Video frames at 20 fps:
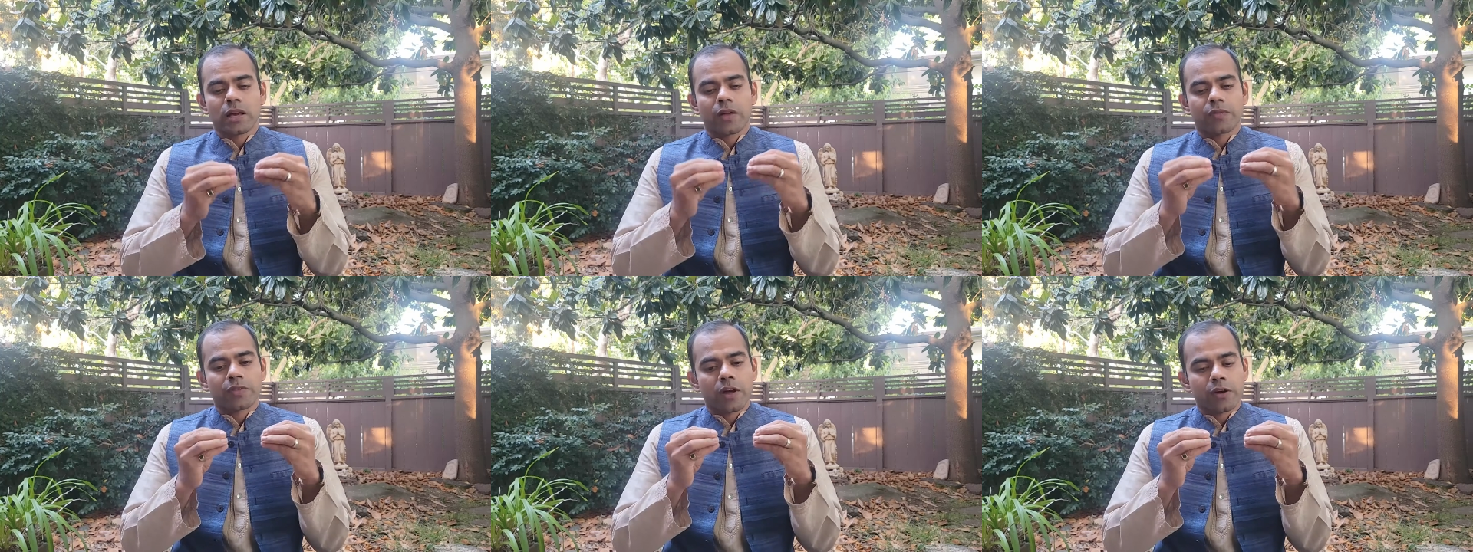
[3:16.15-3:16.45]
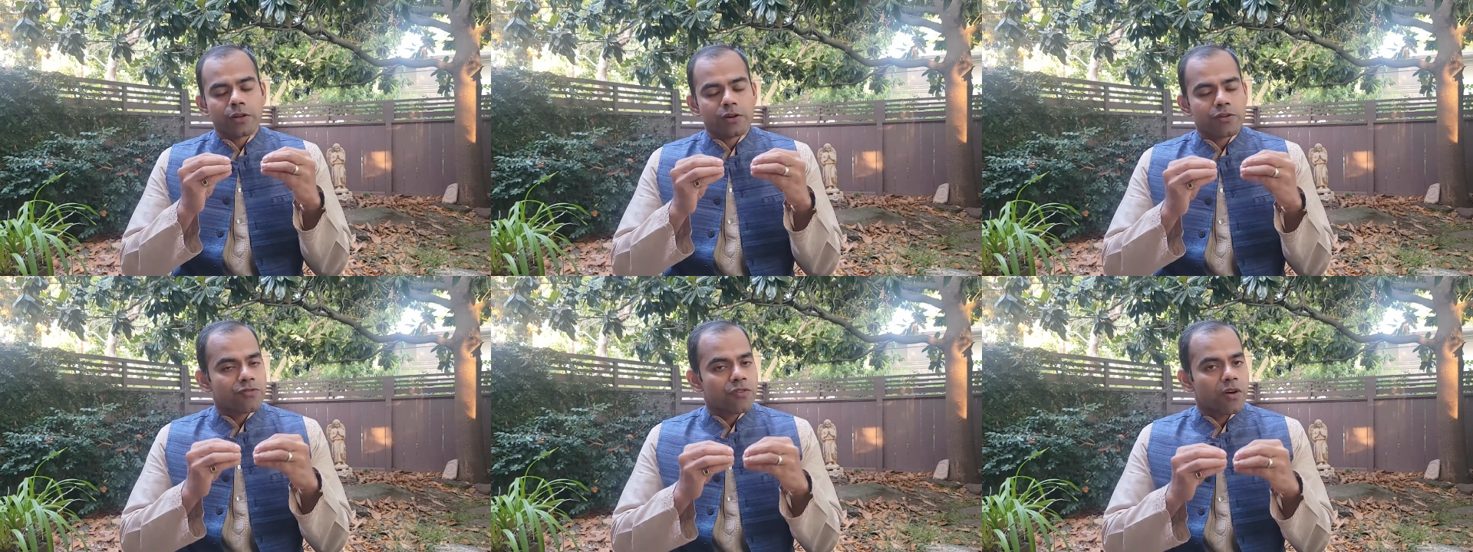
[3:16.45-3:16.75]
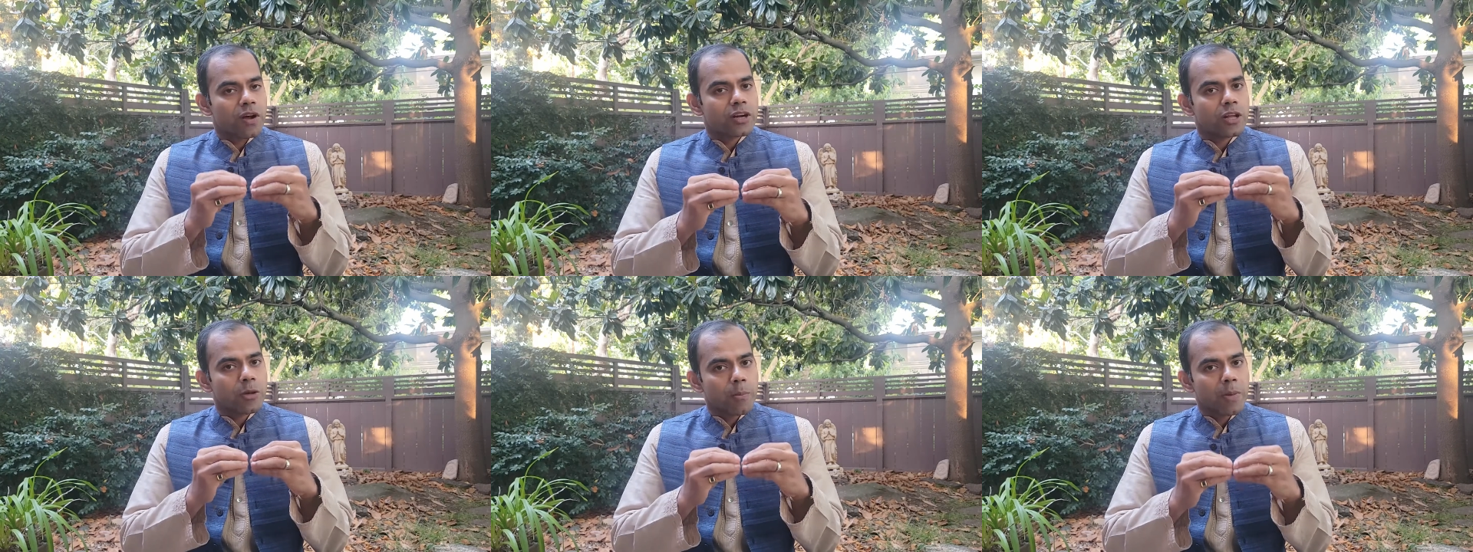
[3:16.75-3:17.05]
that are
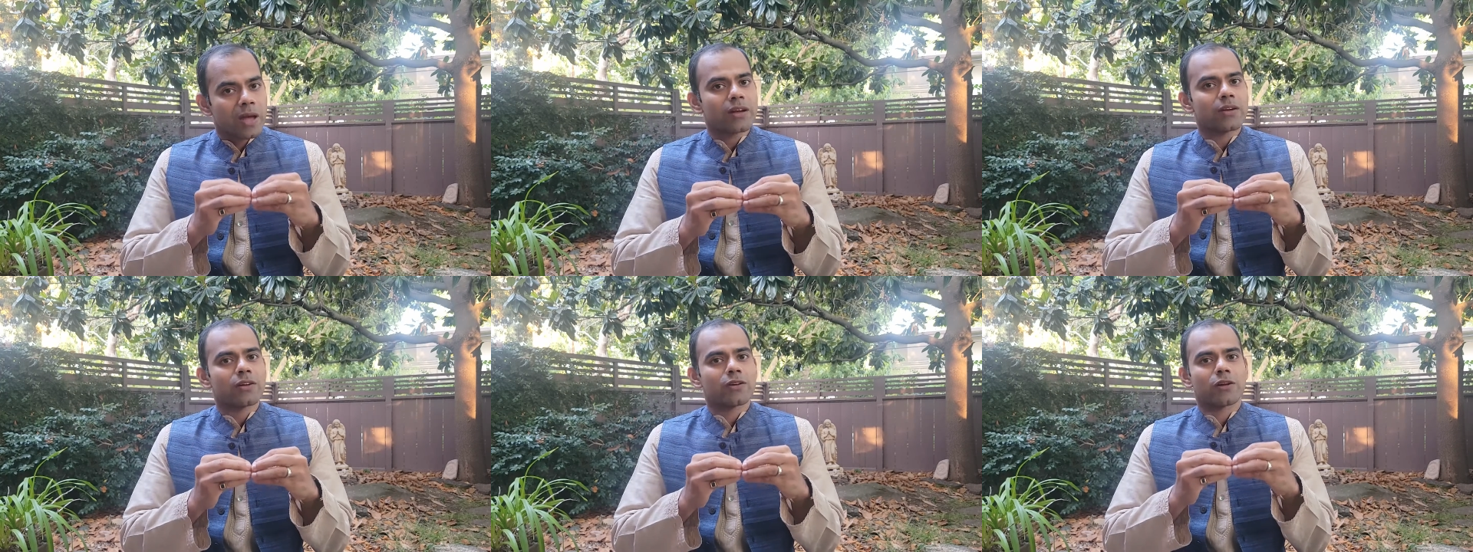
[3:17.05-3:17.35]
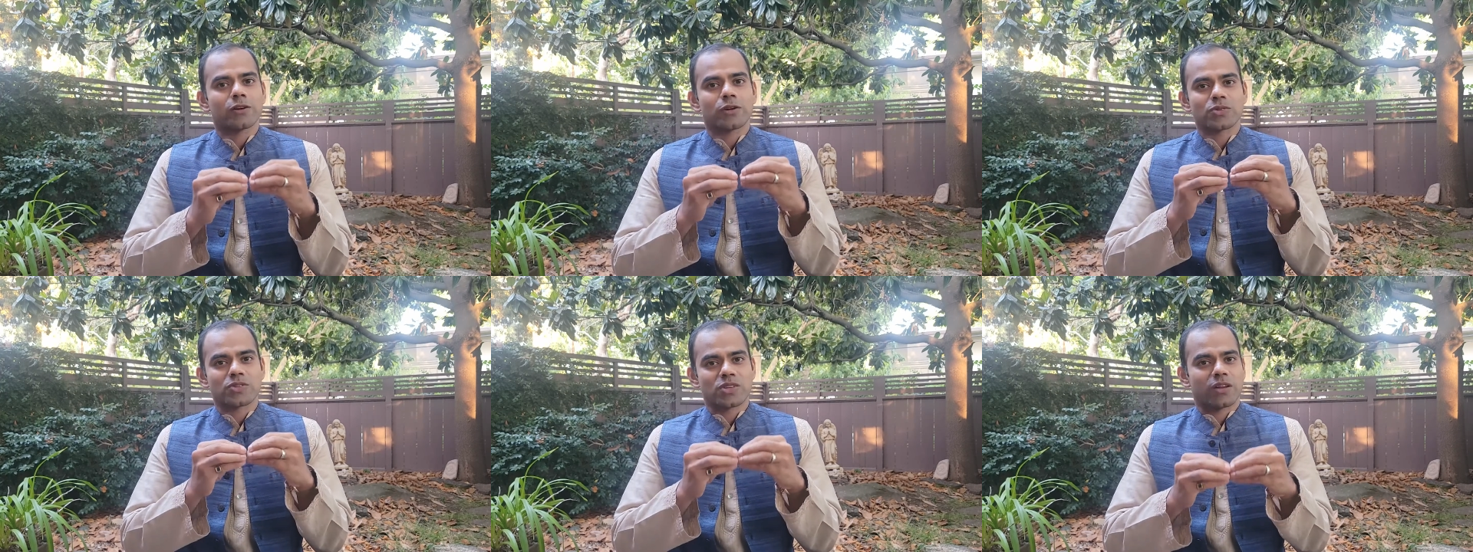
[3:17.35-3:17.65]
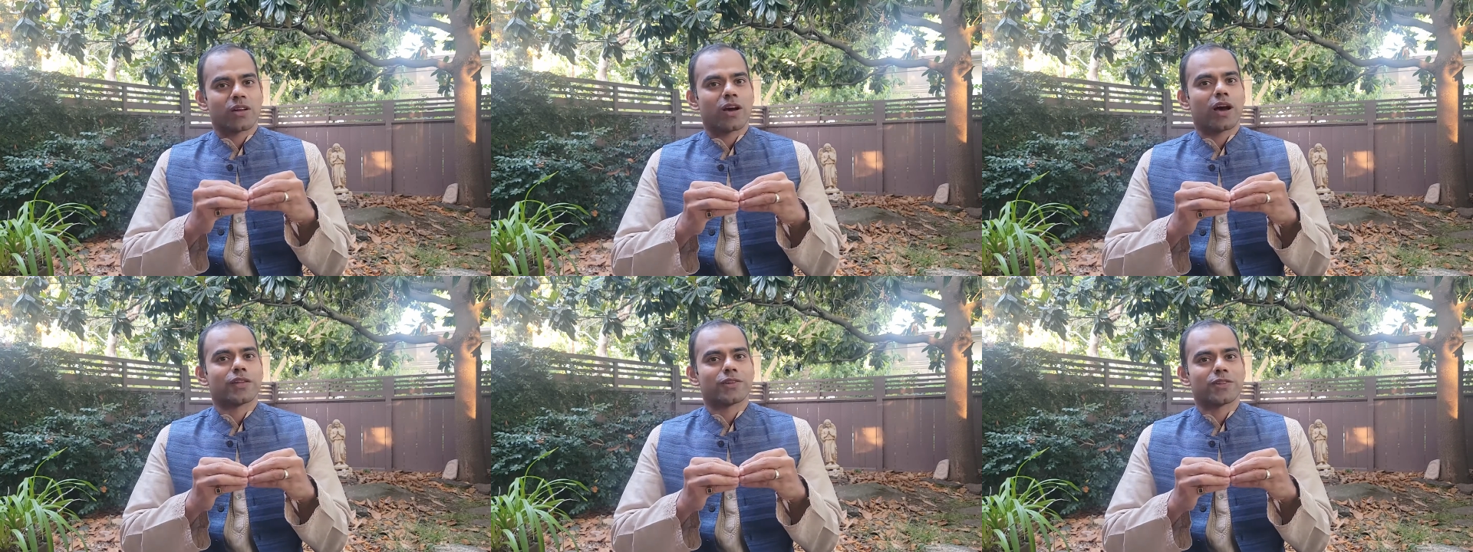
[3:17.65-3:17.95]
fundamental to
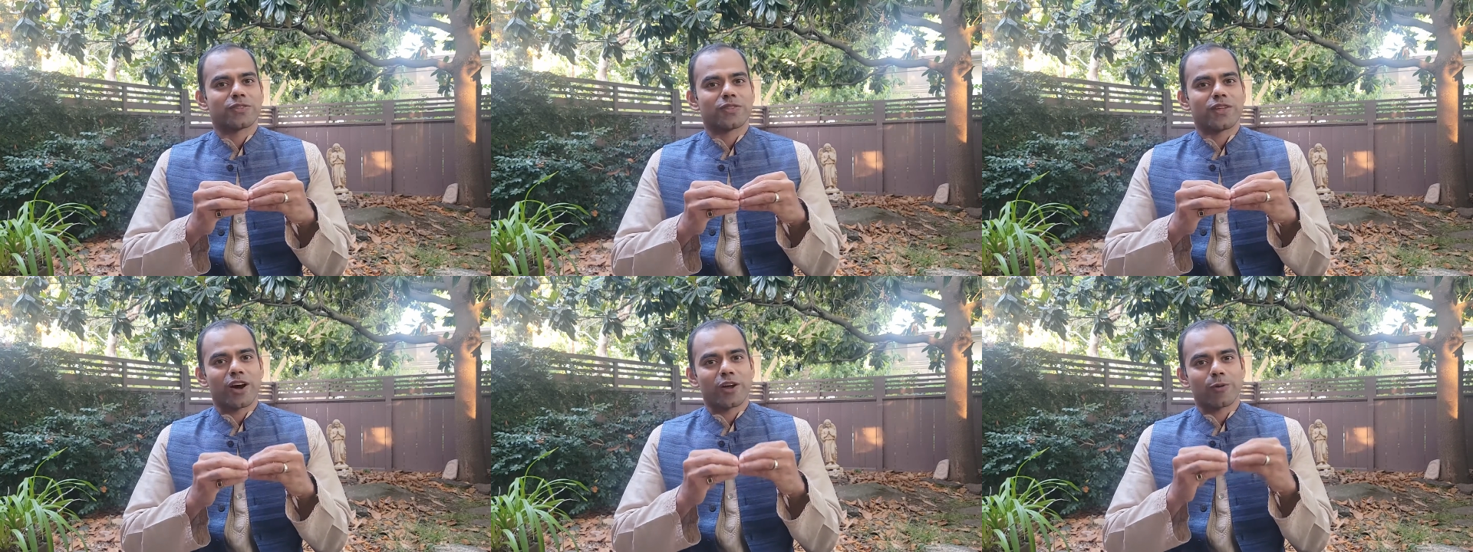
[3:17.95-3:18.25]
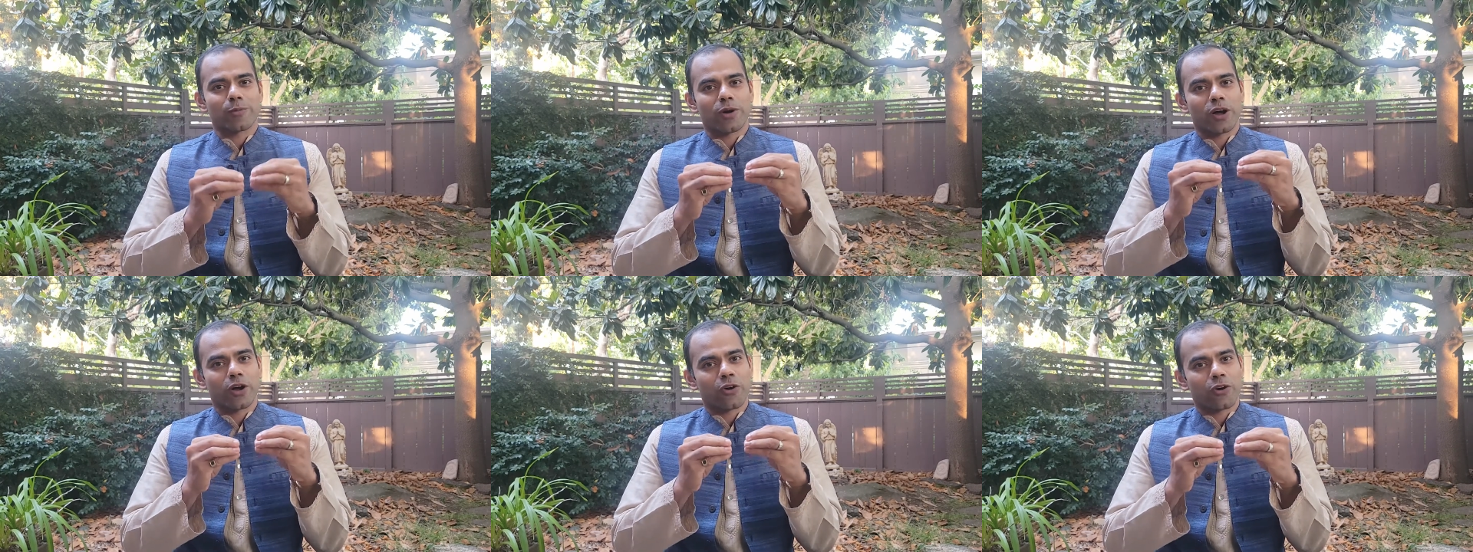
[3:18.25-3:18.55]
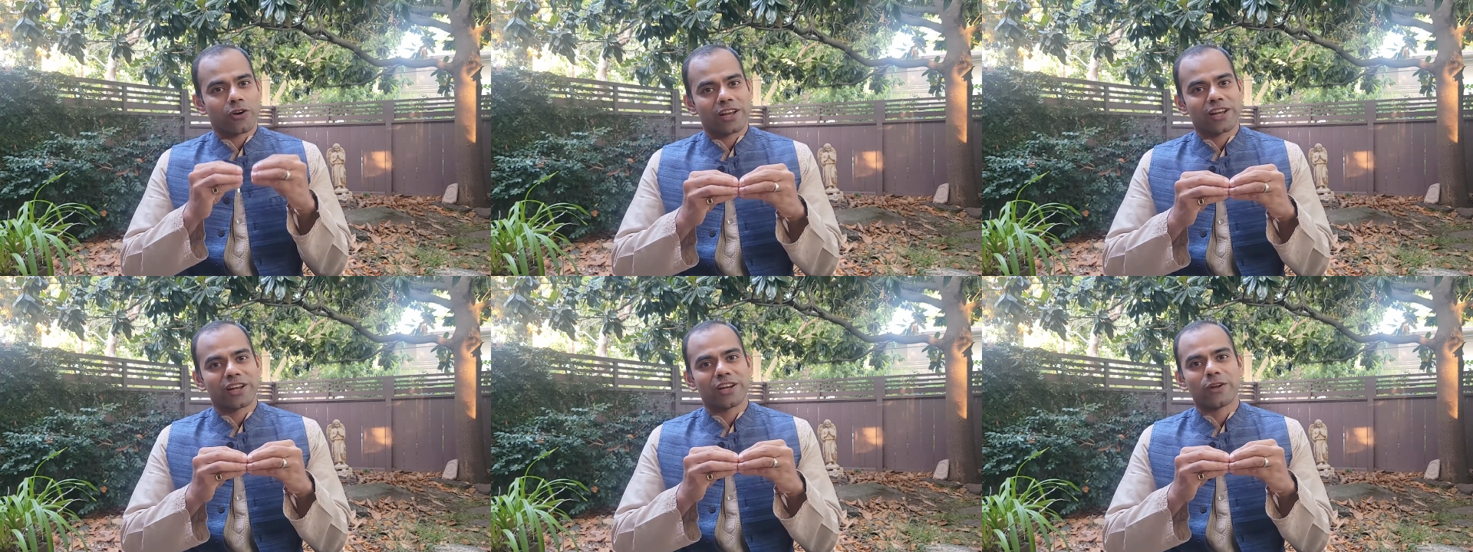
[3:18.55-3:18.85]
Sanatan Dharma
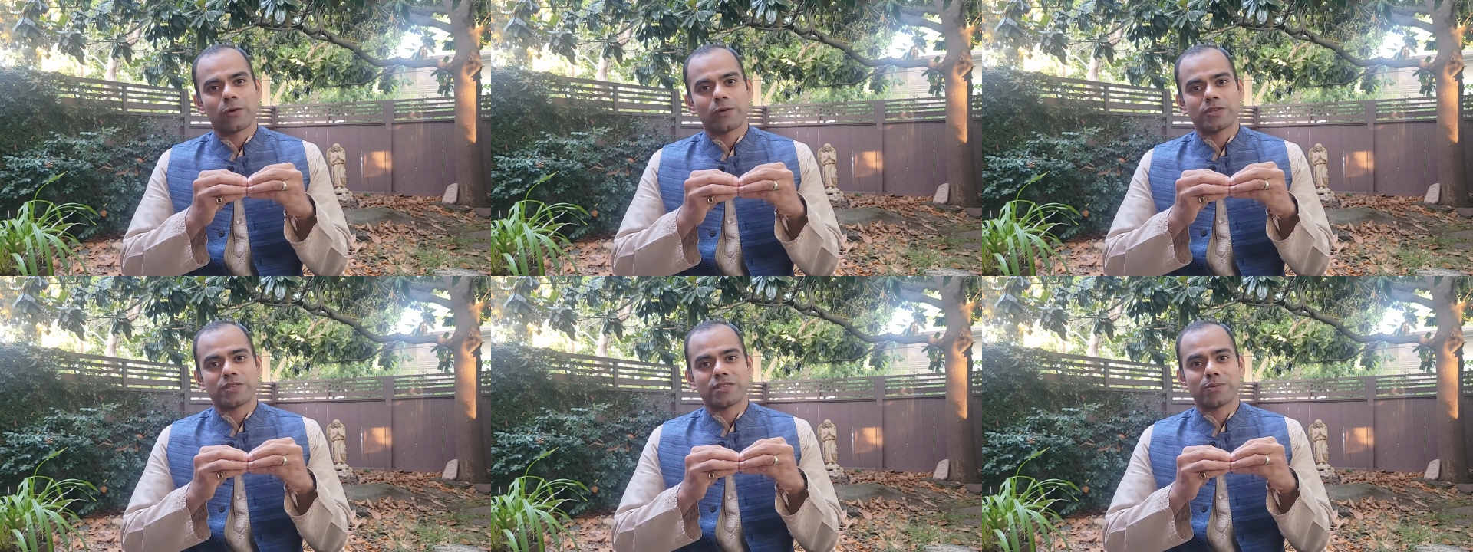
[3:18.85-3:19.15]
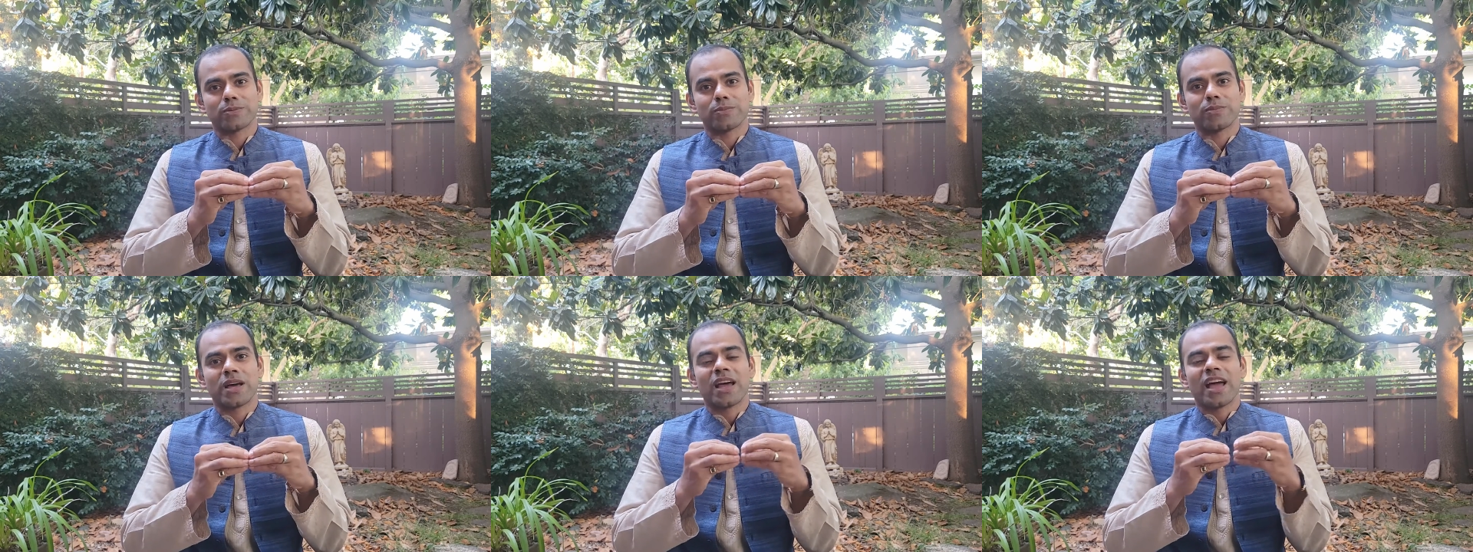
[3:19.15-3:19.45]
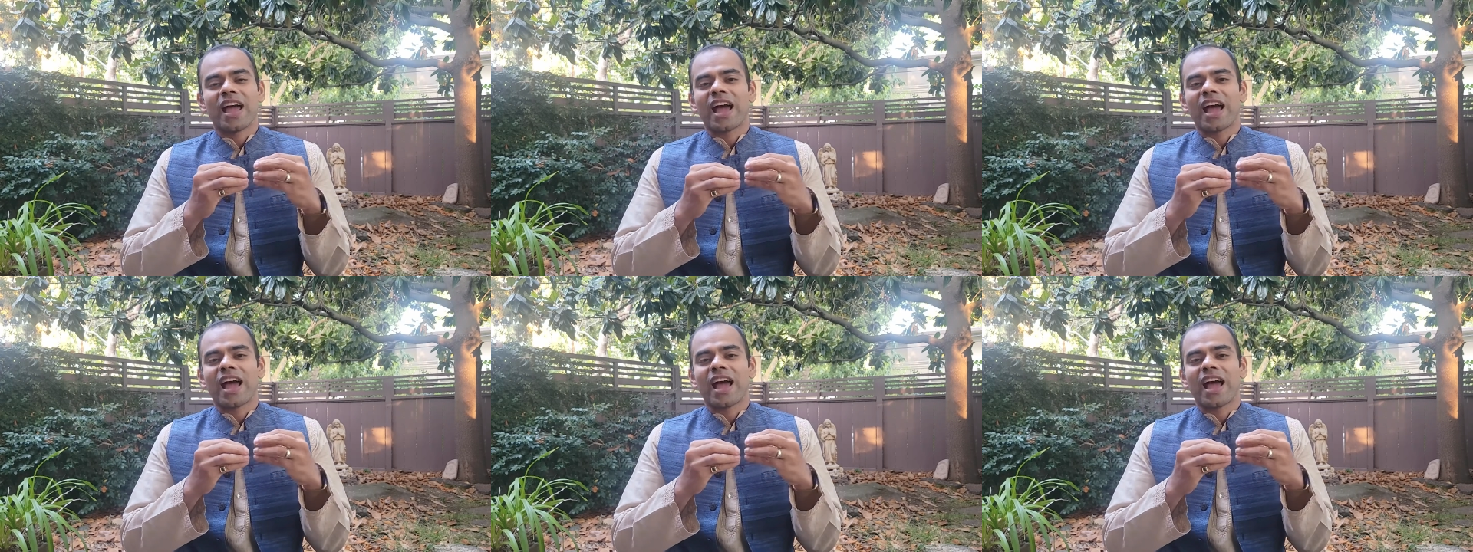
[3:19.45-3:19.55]
or Hinduism.